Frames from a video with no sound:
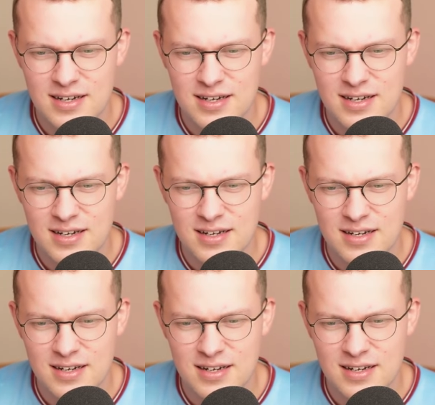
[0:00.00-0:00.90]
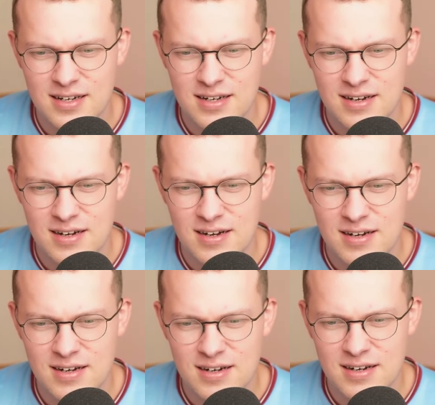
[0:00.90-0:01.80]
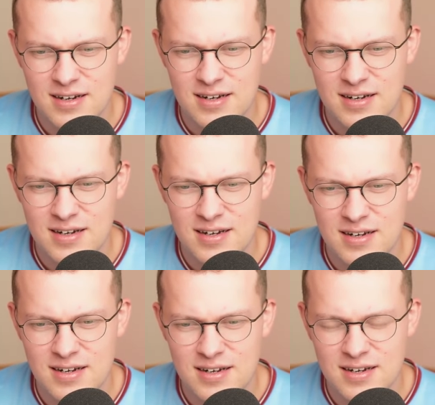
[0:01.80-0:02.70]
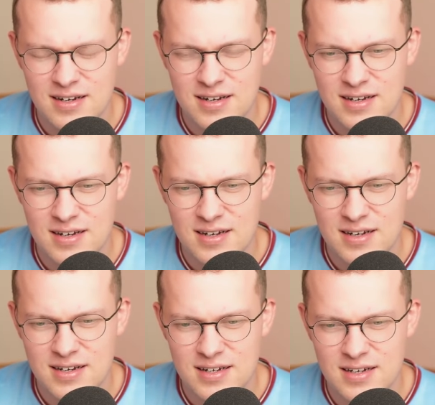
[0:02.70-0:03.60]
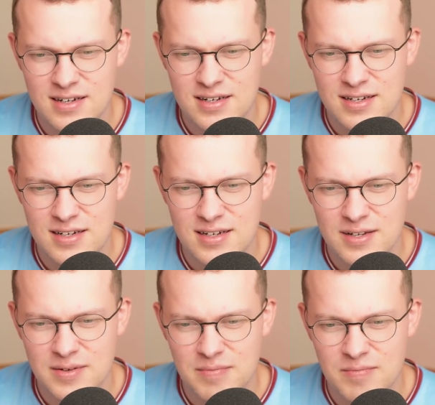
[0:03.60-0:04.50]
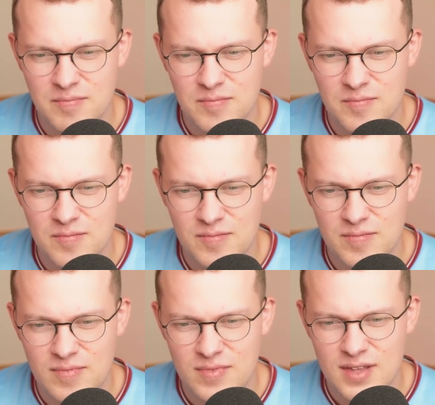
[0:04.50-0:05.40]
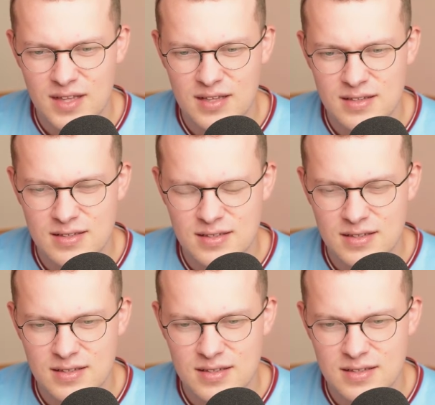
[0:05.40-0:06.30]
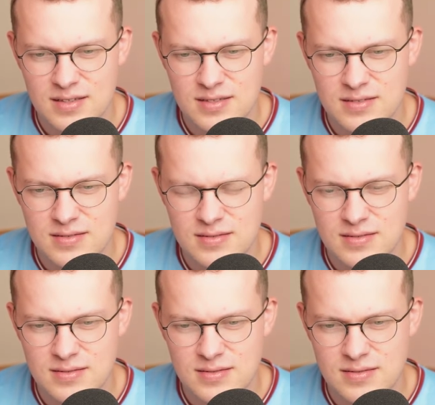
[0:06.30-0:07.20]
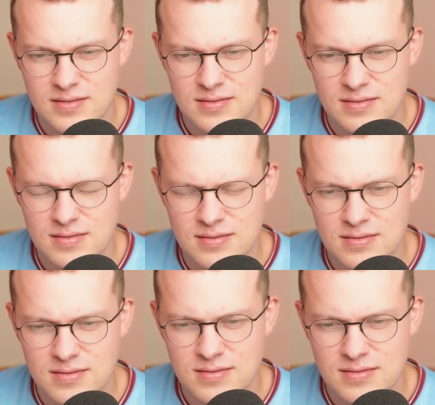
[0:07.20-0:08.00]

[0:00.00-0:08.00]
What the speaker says: [no speech]